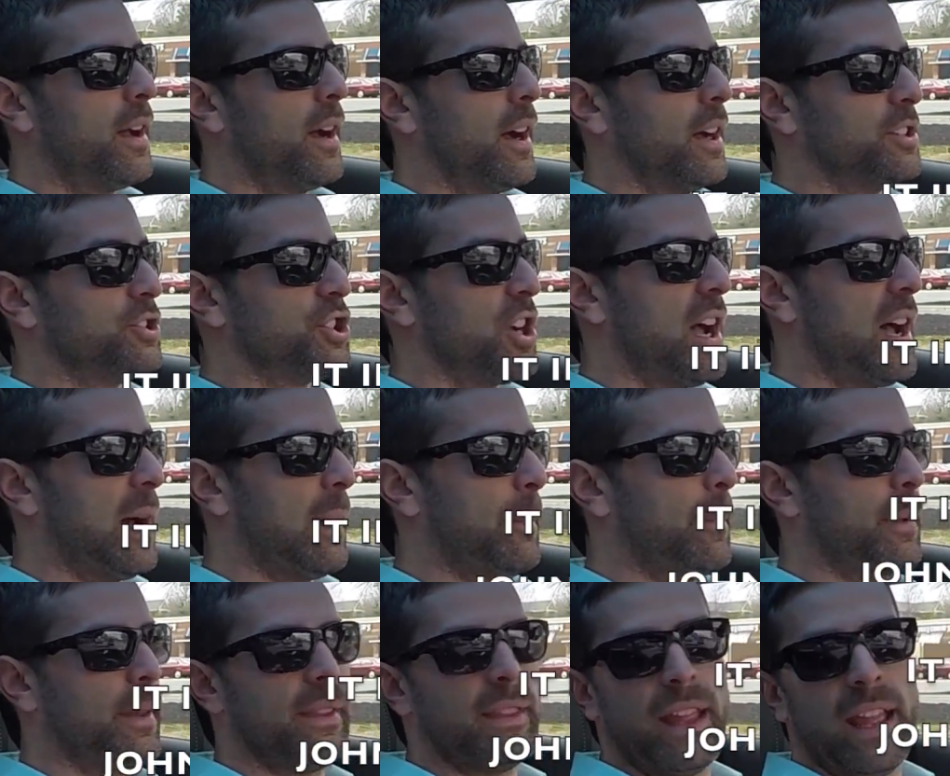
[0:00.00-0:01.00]
a
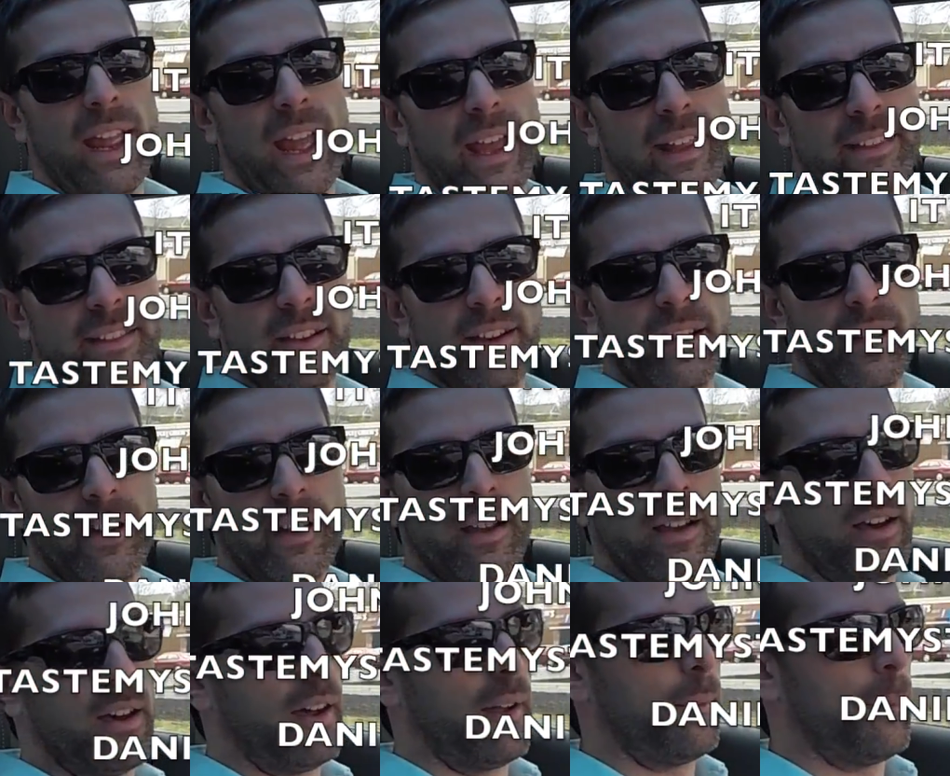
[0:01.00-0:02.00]
job they had done
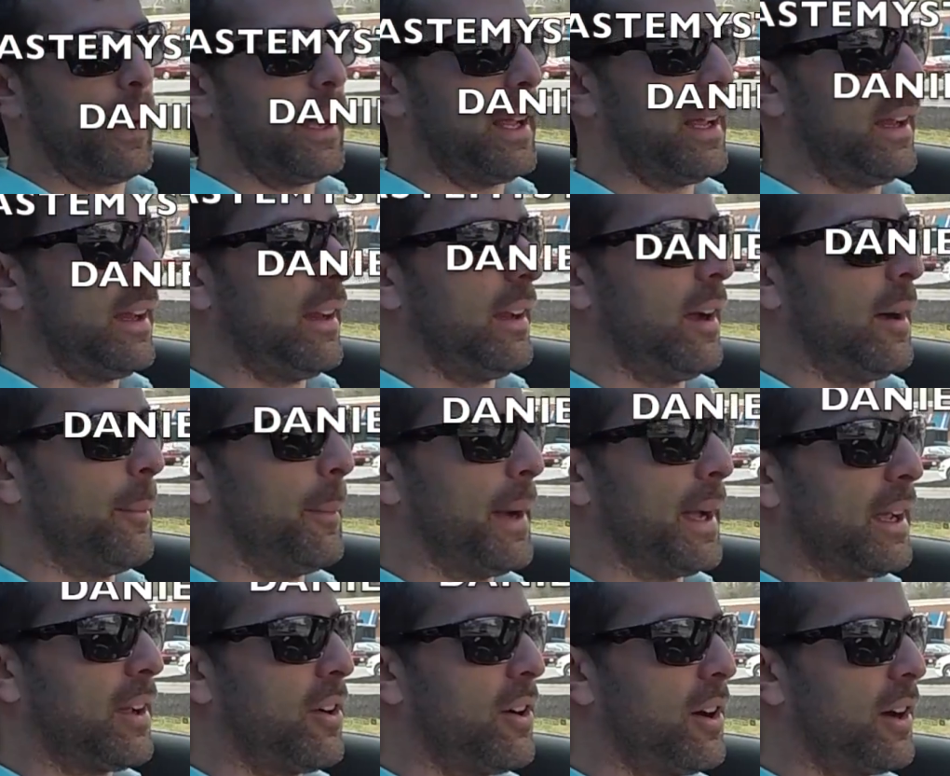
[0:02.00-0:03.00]
on
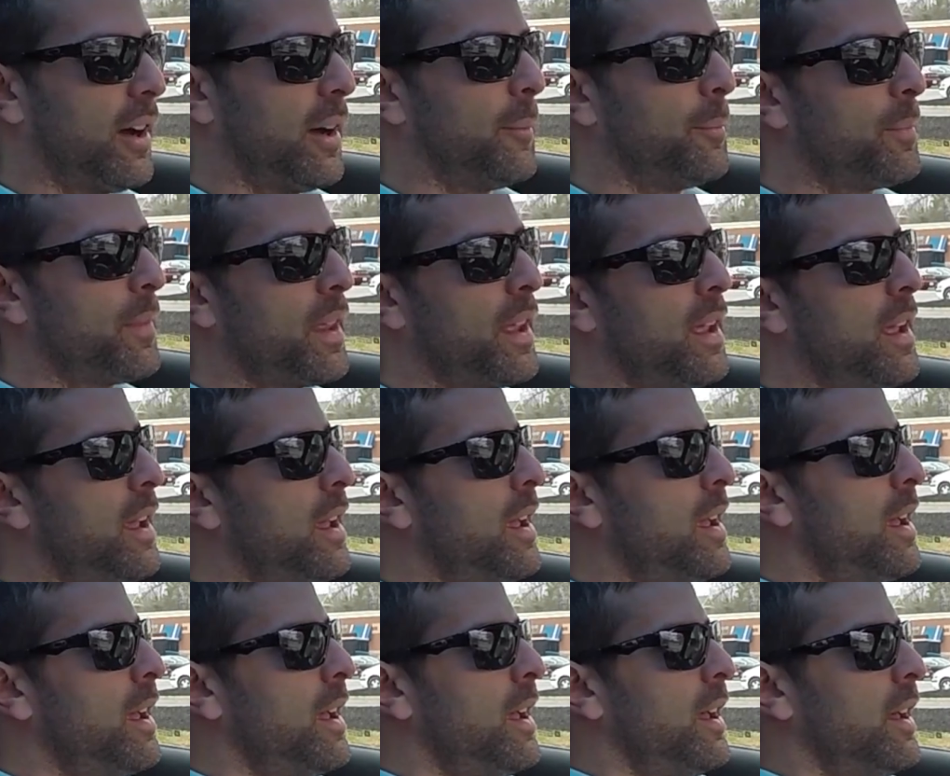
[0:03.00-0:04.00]
my car.
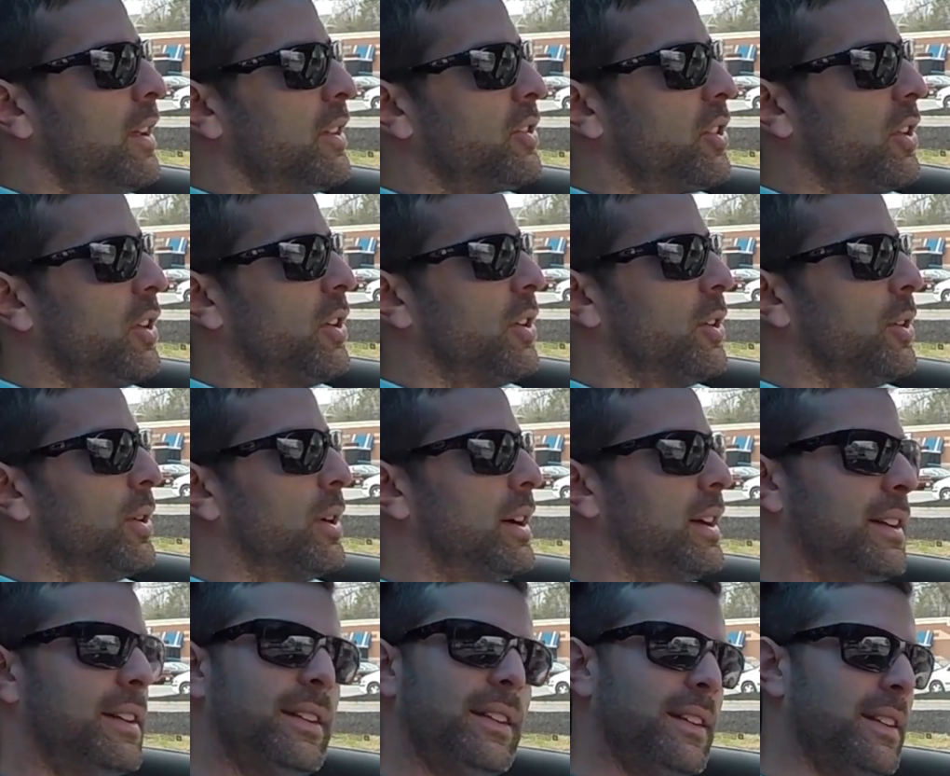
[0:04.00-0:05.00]
So
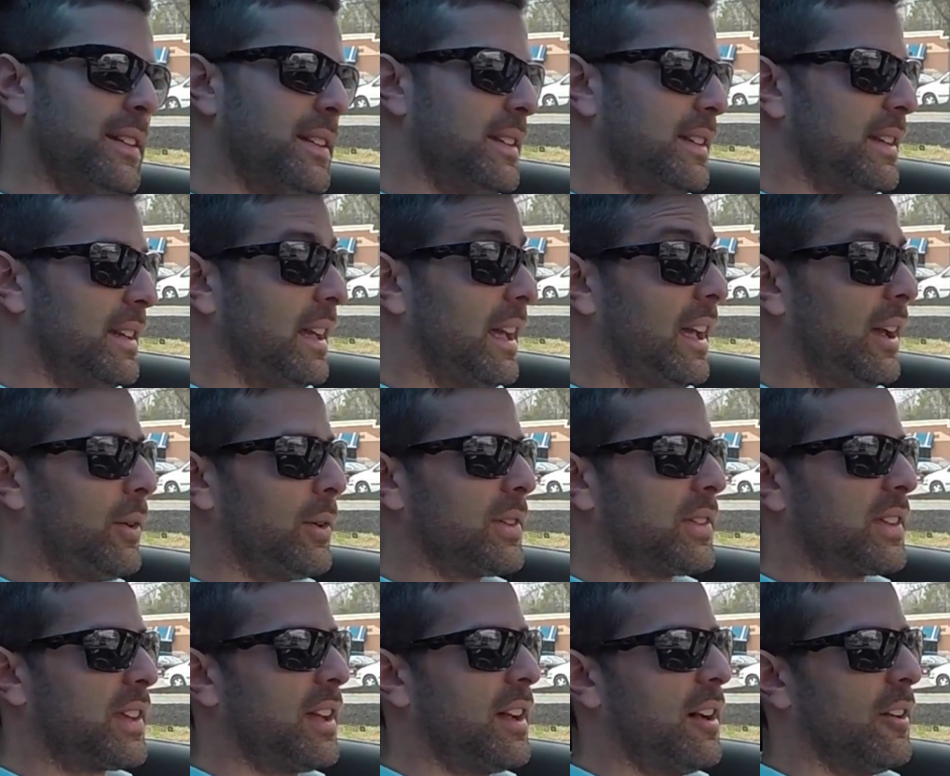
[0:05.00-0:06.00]
it
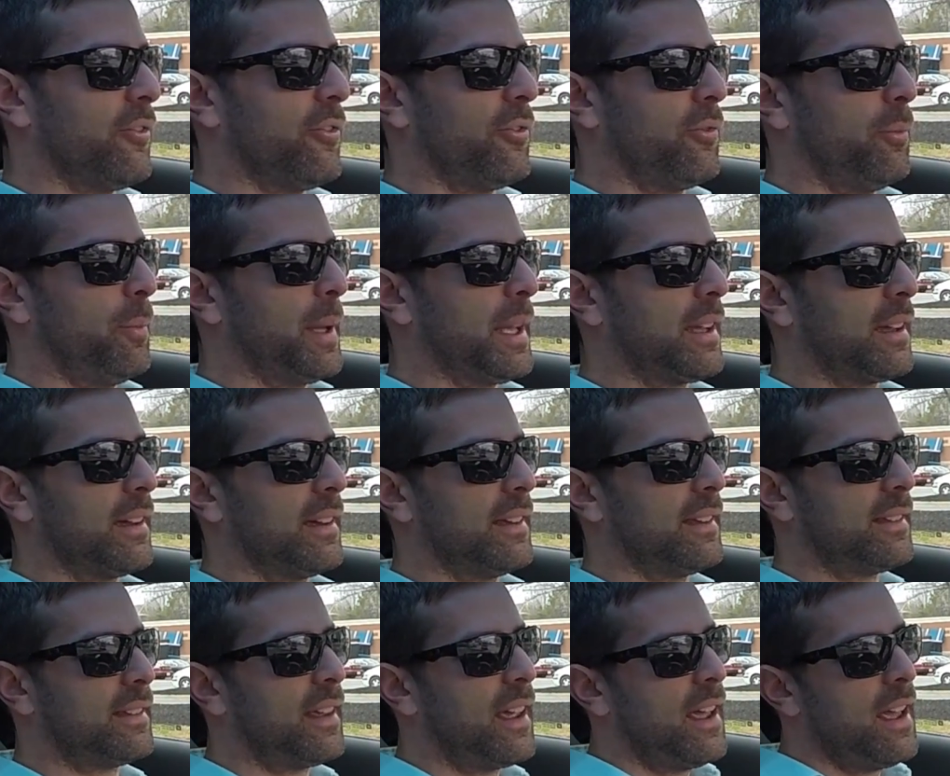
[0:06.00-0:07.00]
was tough
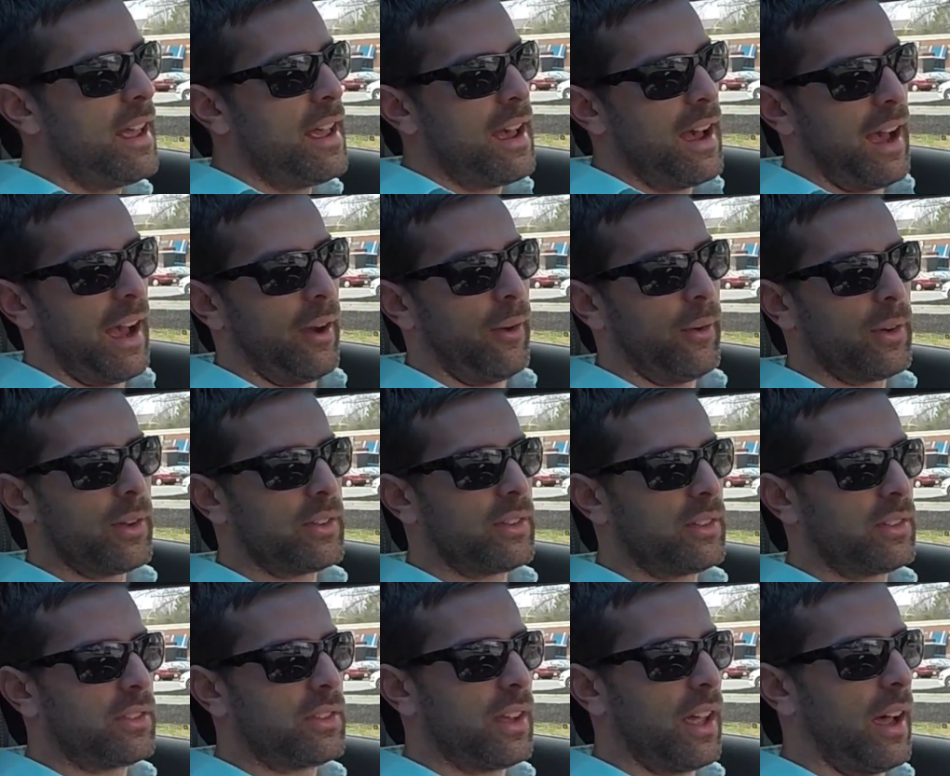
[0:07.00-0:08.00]
because I
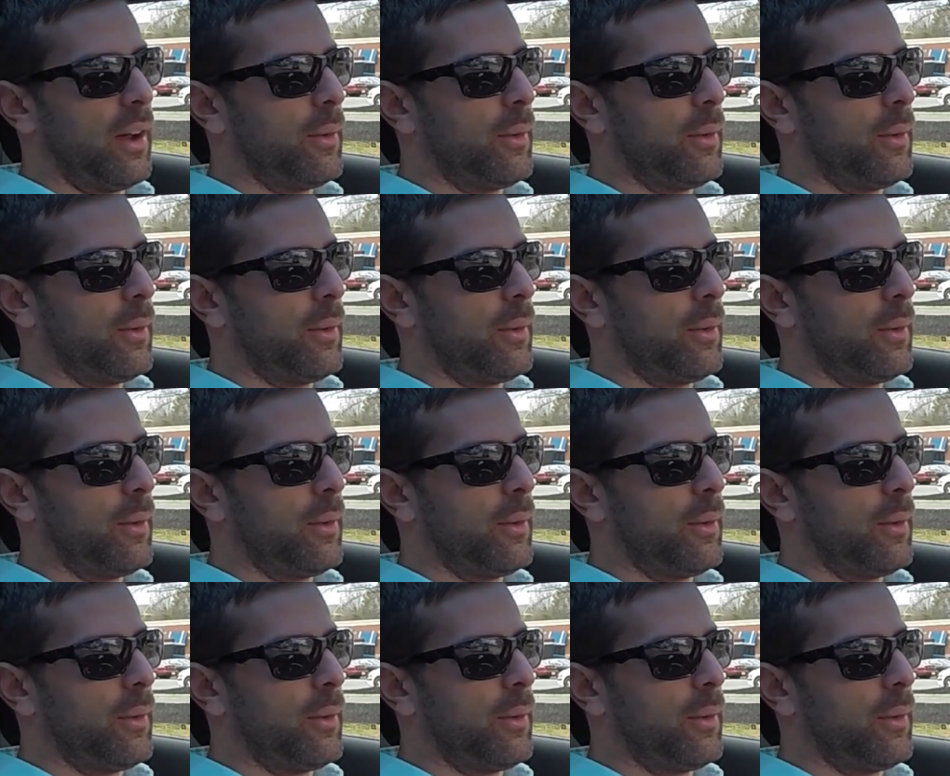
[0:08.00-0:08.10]
was